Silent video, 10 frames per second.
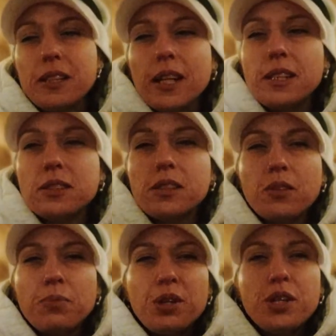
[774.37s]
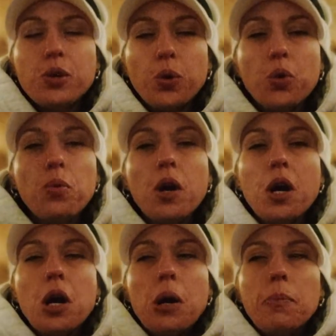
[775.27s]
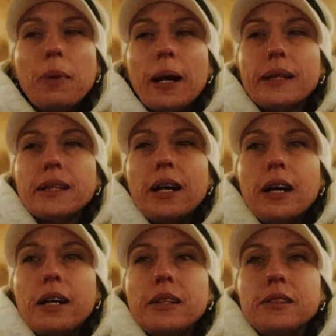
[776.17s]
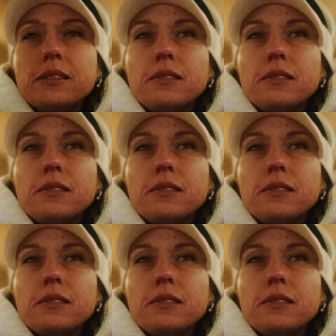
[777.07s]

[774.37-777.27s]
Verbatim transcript: That's pretty cool but I